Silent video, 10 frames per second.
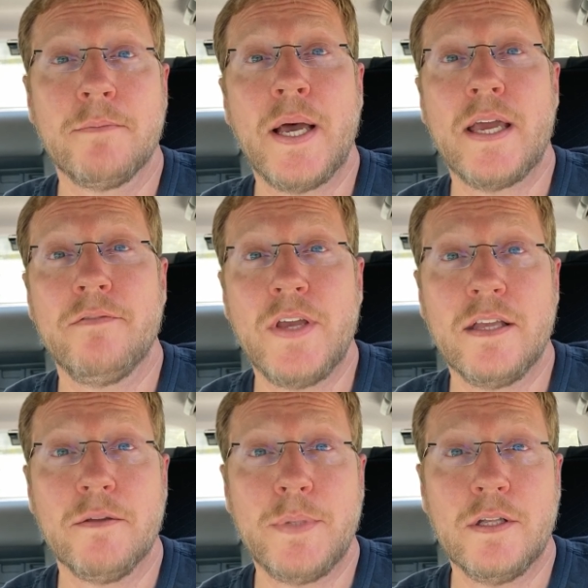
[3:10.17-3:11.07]
of my
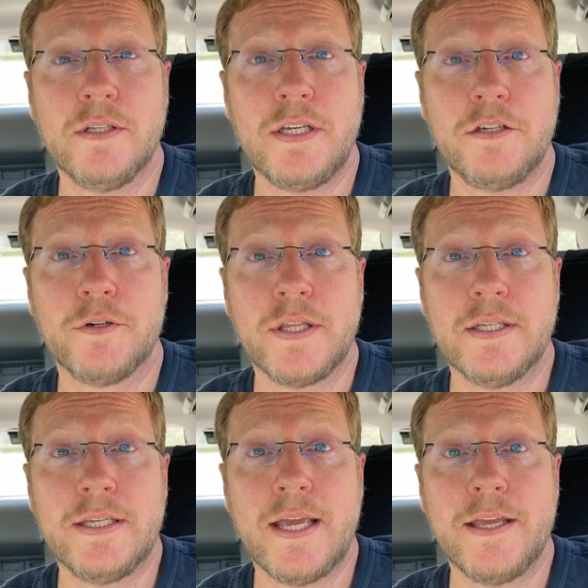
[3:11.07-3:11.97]
availability during
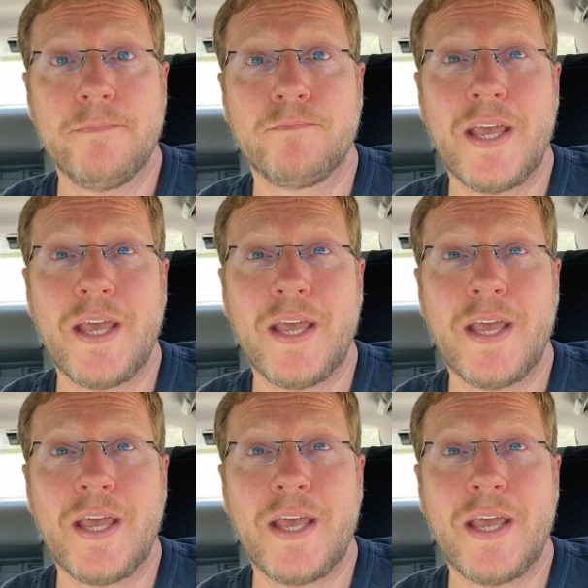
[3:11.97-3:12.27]
the day.